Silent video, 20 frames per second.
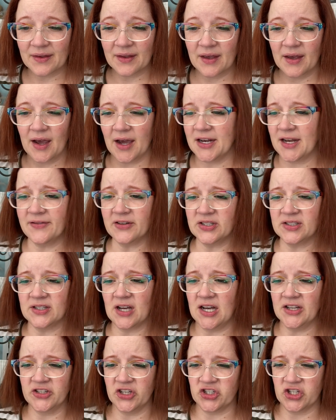I never
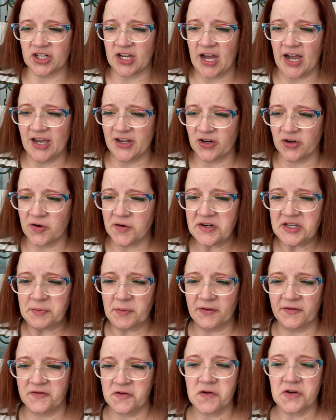saw such a guy on a horse
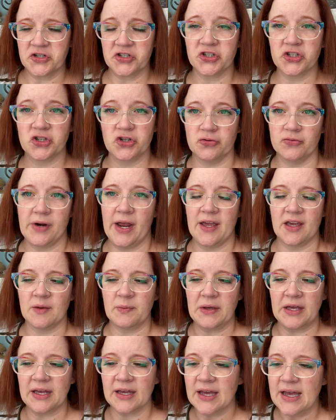before, strike
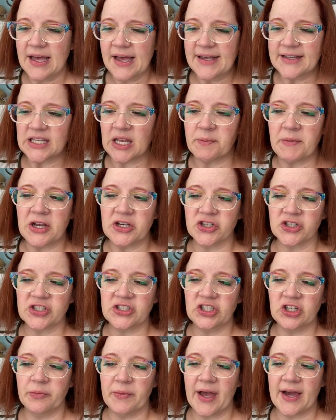me, said Major
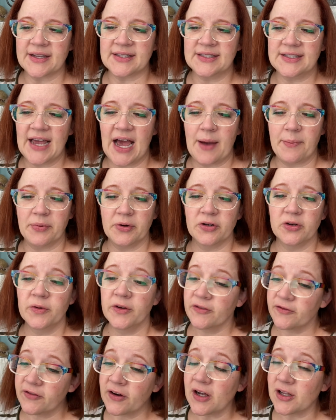Silmax Dapper, who
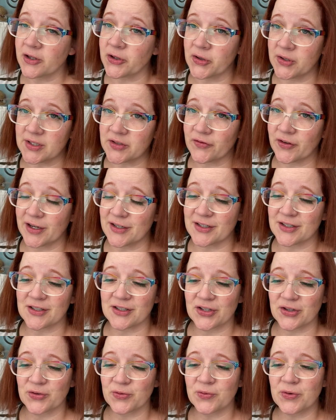had followed his friend into
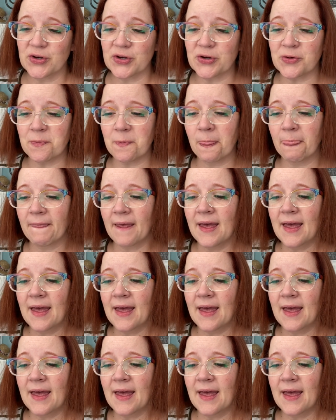the room.